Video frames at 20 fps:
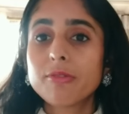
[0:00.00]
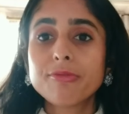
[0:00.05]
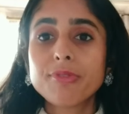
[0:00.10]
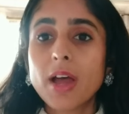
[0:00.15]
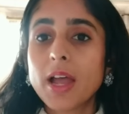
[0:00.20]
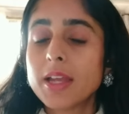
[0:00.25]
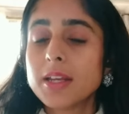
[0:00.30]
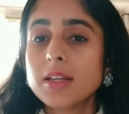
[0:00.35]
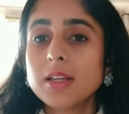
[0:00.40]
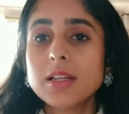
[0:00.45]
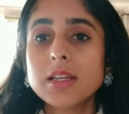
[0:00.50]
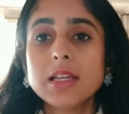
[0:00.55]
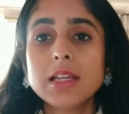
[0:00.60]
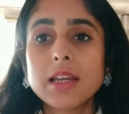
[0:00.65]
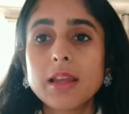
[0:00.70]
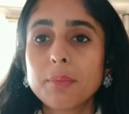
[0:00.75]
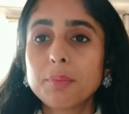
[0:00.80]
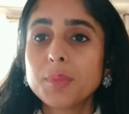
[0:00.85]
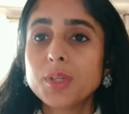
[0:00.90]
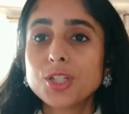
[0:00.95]
finally,
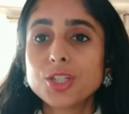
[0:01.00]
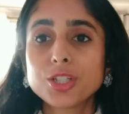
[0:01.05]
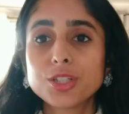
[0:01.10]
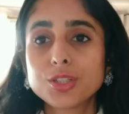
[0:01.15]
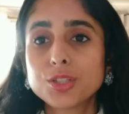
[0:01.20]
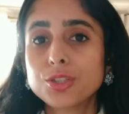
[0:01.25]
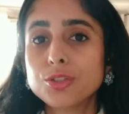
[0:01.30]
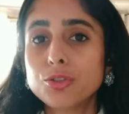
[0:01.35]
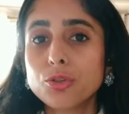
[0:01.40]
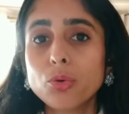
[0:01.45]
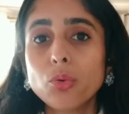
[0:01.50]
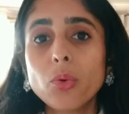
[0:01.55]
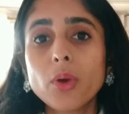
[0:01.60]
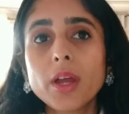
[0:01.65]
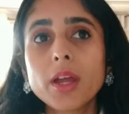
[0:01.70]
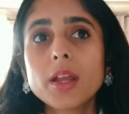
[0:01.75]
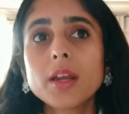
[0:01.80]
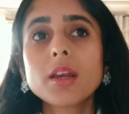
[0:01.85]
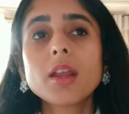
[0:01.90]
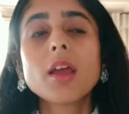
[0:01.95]
let me just do
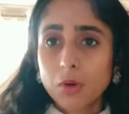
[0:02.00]
it.